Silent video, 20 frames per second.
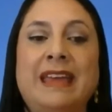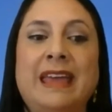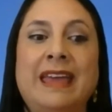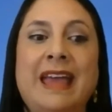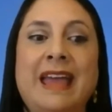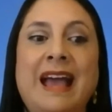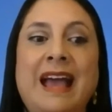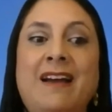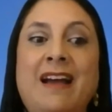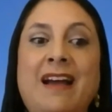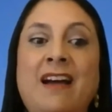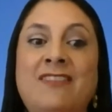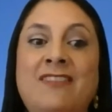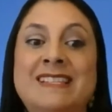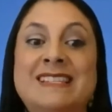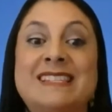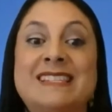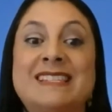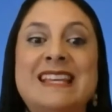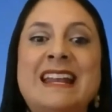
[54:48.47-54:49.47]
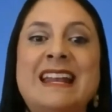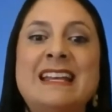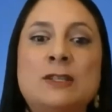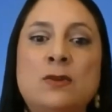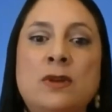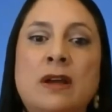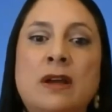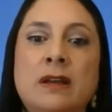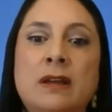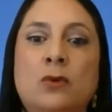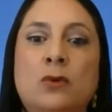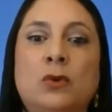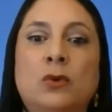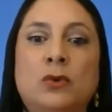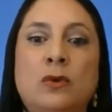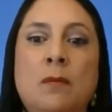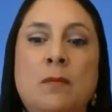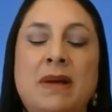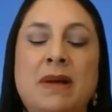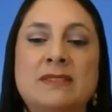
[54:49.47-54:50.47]
we need
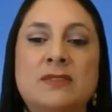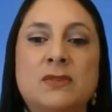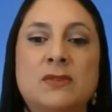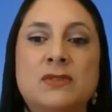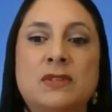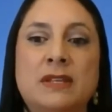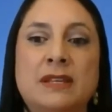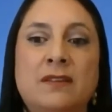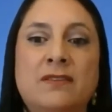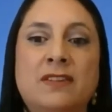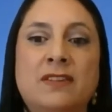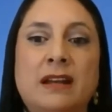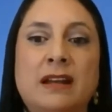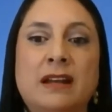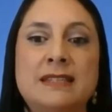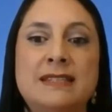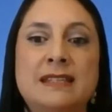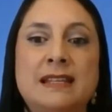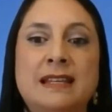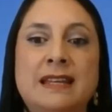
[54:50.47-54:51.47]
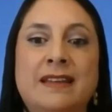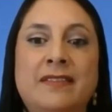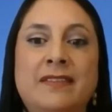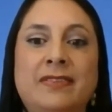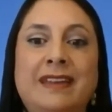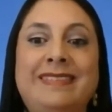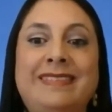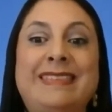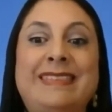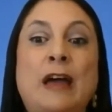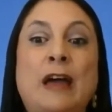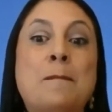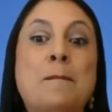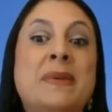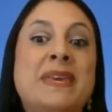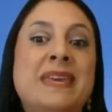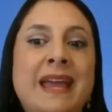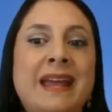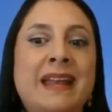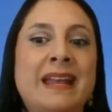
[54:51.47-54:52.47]
to of course
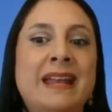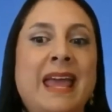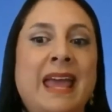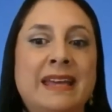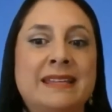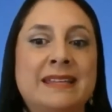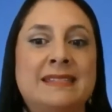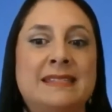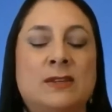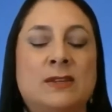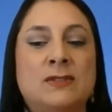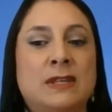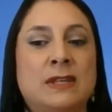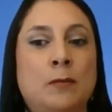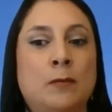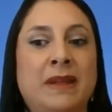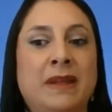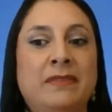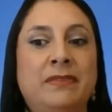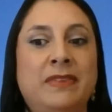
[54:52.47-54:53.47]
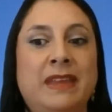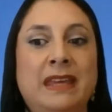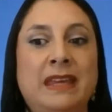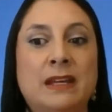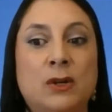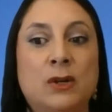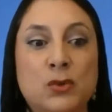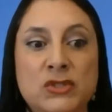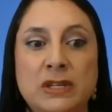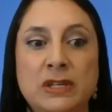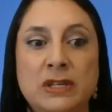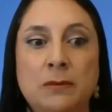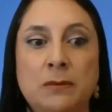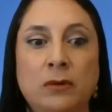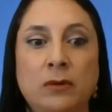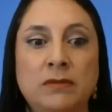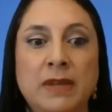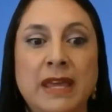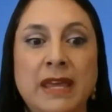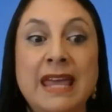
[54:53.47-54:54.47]
reactivate the economy
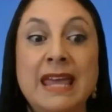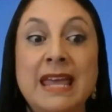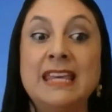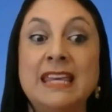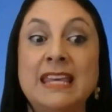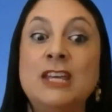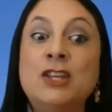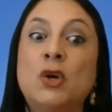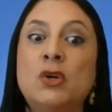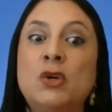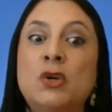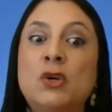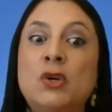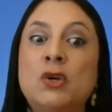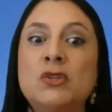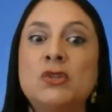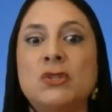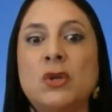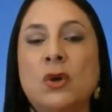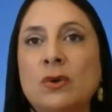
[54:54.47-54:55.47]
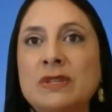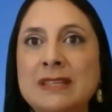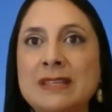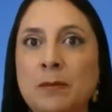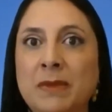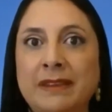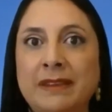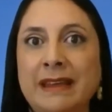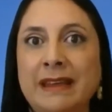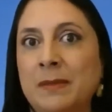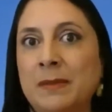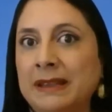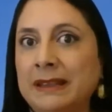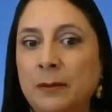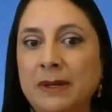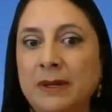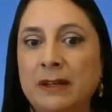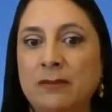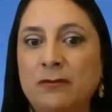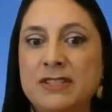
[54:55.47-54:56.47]
and we need to
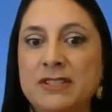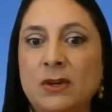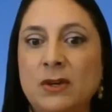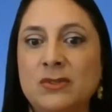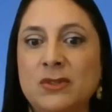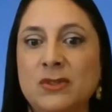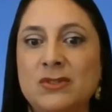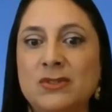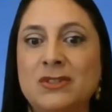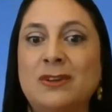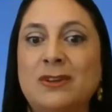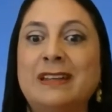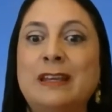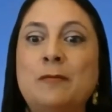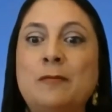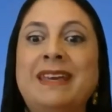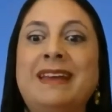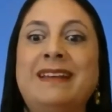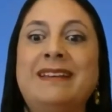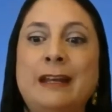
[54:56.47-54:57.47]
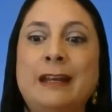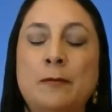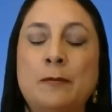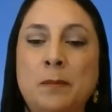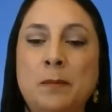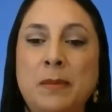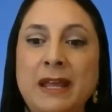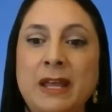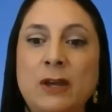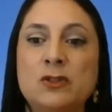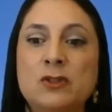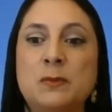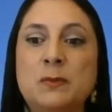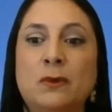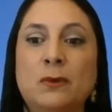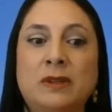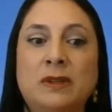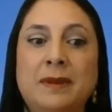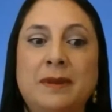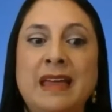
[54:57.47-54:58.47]
consider this process as socially
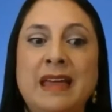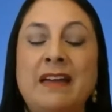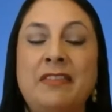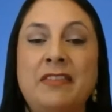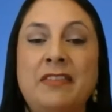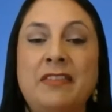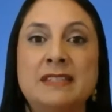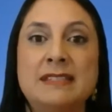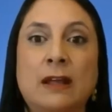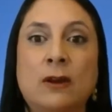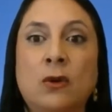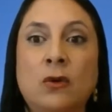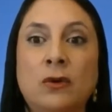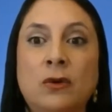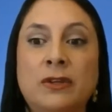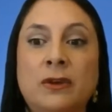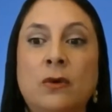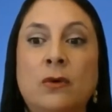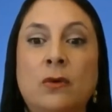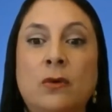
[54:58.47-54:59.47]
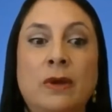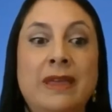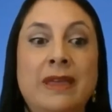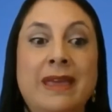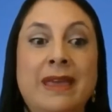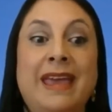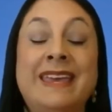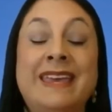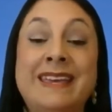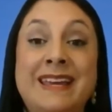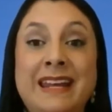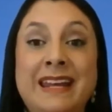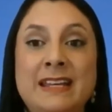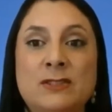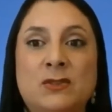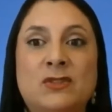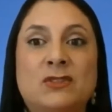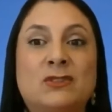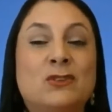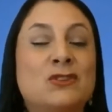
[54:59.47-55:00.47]
inclusive we need to generate
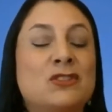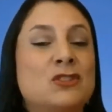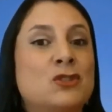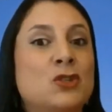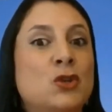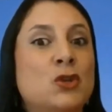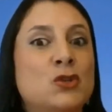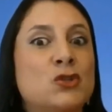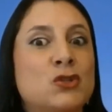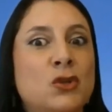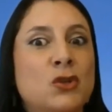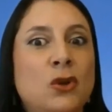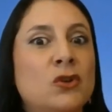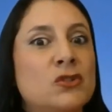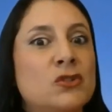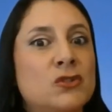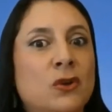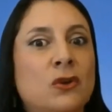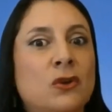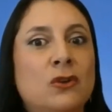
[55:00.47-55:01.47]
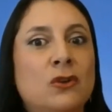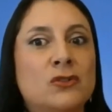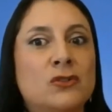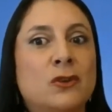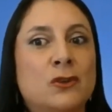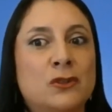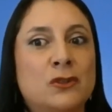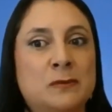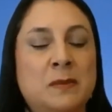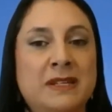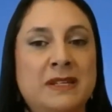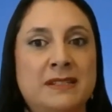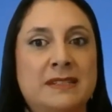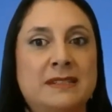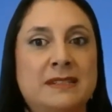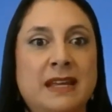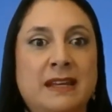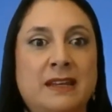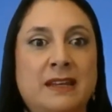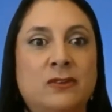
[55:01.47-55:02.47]
jobs development and
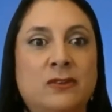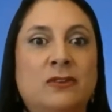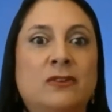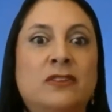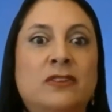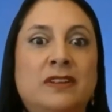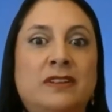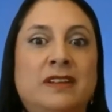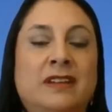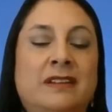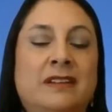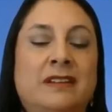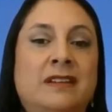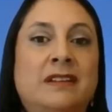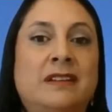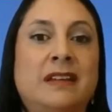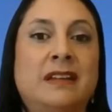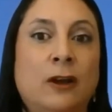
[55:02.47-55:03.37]
incomes so it's not just